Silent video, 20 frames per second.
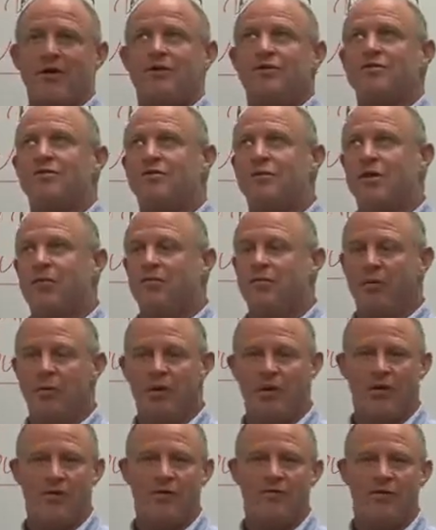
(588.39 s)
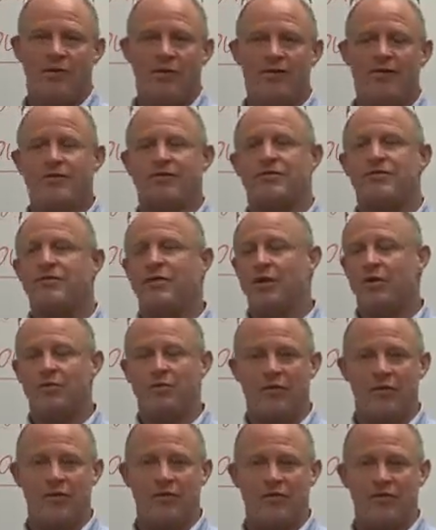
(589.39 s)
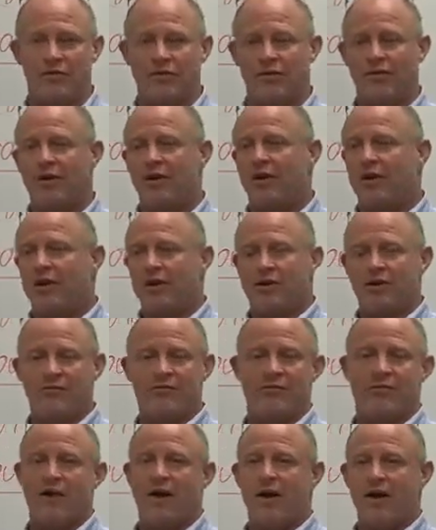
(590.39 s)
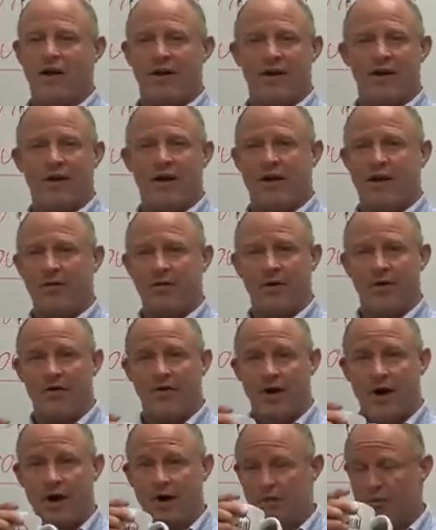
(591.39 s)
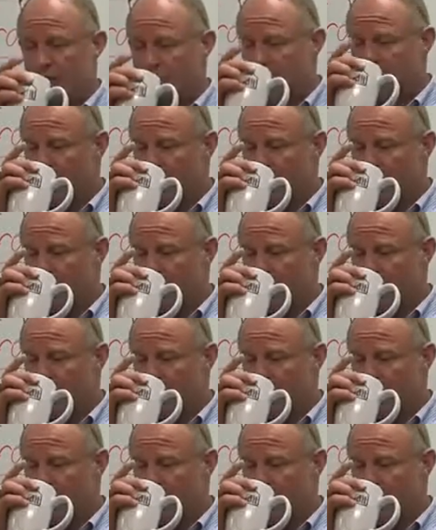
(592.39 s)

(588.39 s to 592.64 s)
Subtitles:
so perfect, so beautiful as finding common ground.